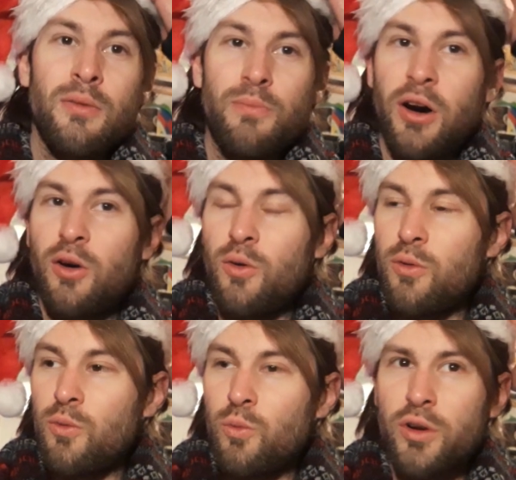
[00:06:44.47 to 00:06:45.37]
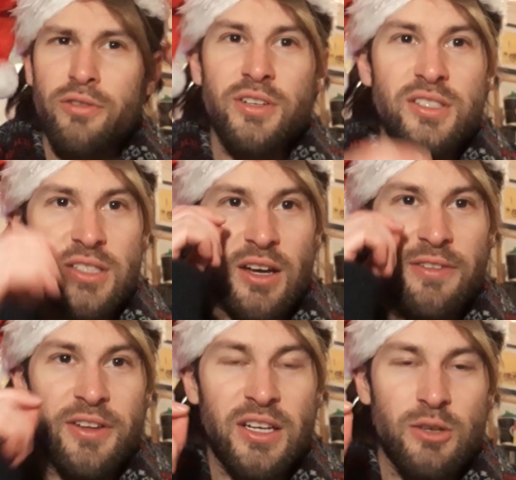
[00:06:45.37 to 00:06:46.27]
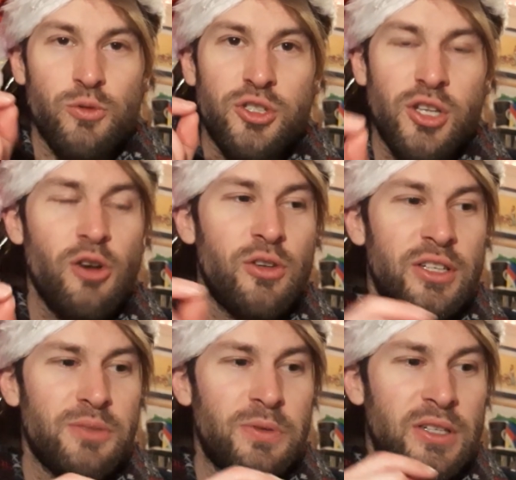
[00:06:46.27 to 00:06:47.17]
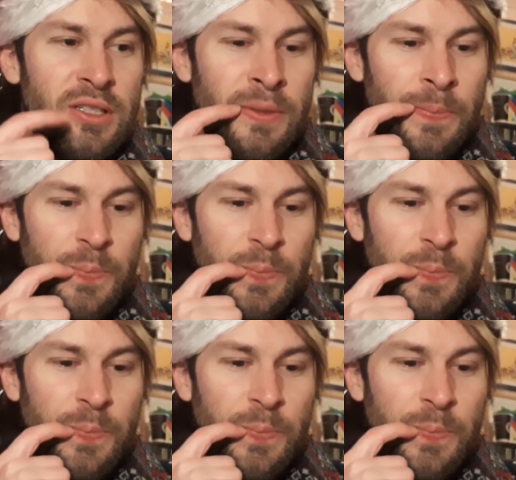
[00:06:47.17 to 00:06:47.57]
but one of the reasons I feel like it was stolen is because